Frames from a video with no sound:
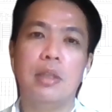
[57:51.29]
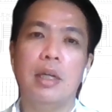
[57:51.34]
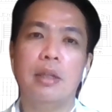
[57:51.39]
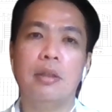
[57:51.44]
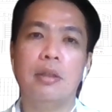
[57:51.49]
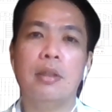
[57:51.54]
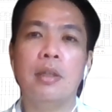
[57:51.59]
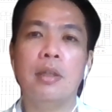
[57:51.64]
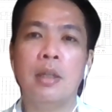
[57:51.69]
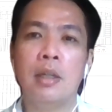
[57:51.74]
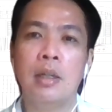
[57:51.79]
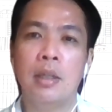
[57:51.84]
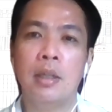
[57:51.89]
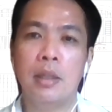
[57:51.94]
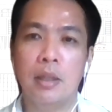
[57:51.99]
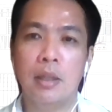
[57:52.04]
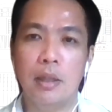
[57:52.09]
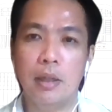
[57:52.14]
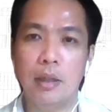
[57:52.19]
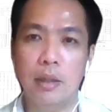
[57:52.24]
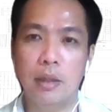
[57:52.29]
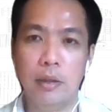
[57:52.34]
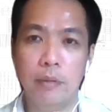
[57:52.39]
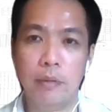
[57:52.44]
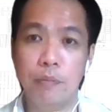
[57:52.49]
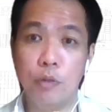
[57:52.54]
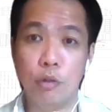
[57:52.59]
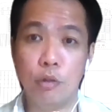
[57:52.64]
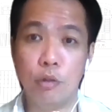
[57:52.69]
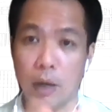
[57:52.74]
then
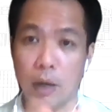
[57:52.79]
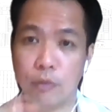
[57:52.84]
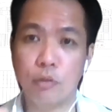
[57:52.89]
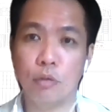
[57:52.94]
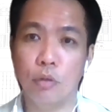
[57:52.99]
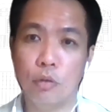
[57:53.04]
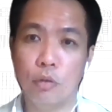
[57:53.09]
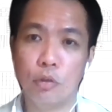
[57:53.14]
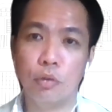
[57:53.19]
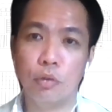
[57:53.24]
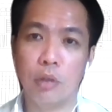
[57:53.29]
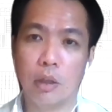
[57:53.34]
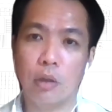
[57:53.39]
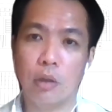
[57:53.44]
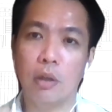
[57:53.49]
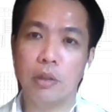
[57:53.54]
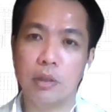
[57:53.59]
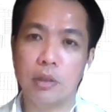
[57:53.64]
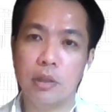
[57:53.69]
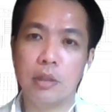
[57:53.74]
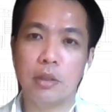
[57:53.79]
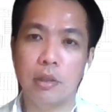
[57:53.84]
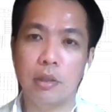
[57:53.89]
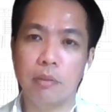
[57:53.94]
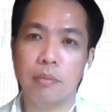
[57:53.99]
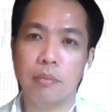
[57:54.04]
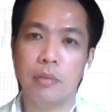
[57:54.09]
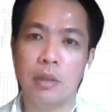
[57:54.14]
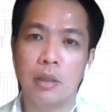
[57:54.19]
you have to go through the court system.